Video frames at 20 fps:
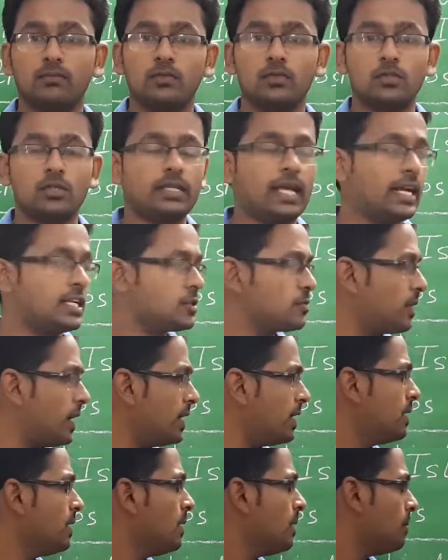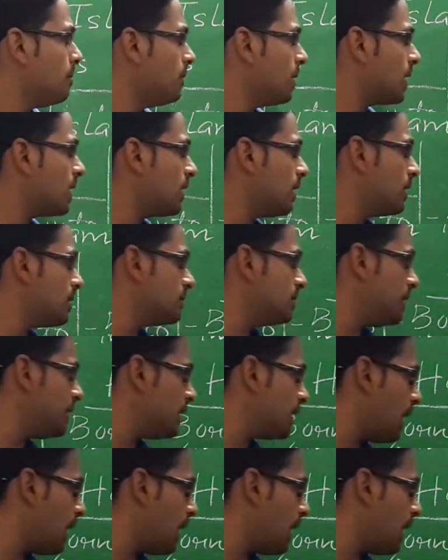So that's why Makkah, the